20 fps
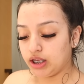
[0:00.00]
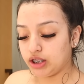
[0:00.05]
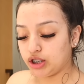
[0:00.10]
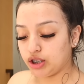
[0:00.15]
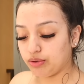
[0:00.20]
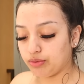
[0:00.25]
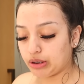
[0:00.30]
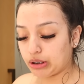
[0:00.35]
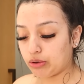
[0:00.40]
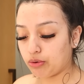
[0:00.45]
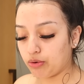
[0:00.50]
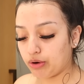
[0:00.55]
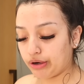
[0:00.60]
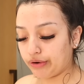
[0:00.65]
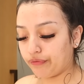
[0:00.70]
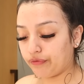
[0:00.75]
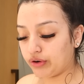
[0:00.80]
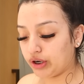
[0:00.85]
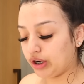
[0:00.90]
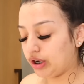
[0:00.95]
to
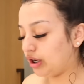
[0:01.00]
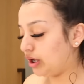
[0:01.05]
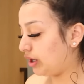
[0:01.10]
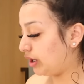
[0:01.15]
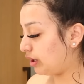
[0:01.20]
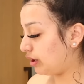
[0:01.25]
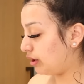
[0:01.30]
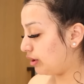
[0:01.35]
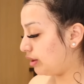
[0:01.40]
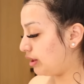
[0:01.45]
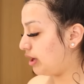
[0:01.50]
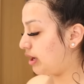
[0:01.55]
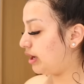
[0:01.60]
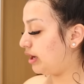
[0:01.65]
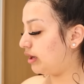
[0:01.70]
record for her and all that.